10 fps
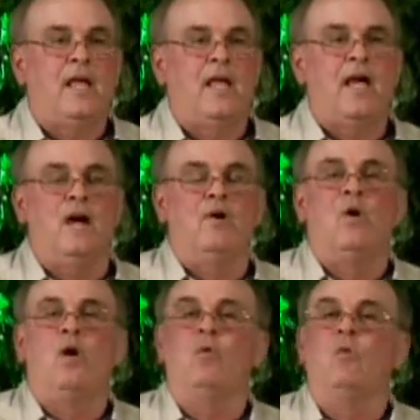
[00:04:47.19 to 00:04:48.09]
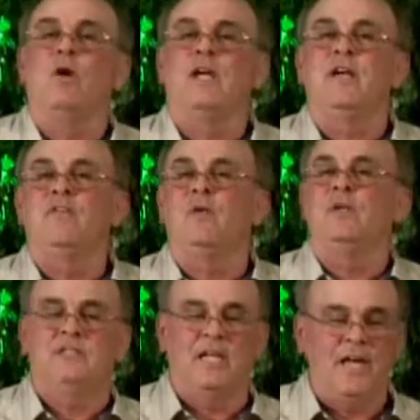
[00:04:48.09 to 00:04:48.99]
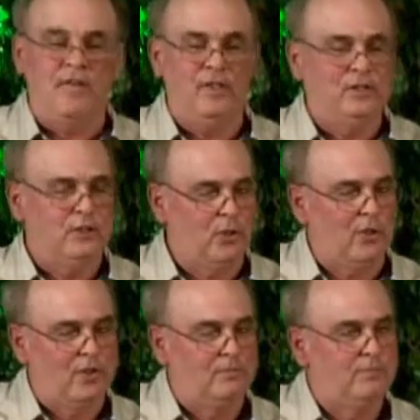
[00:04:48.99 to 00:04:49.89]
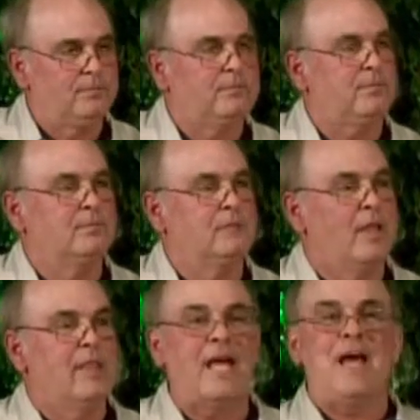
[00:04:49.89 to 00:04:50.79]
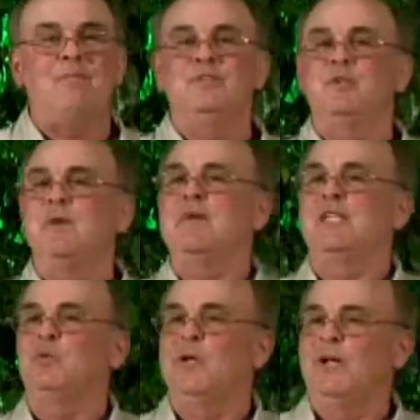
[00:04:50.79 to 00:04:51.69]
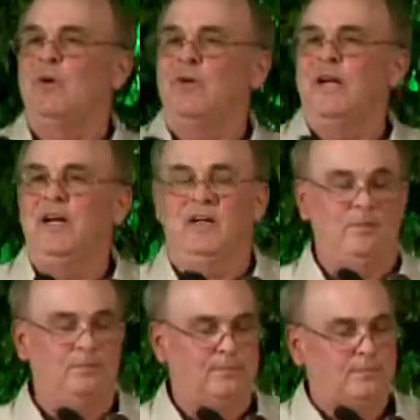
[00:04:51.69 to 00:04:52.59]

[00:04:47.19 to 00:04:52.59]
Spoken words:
Now, what we're working for is a healthier soil. That happens to be my sweet corn right here.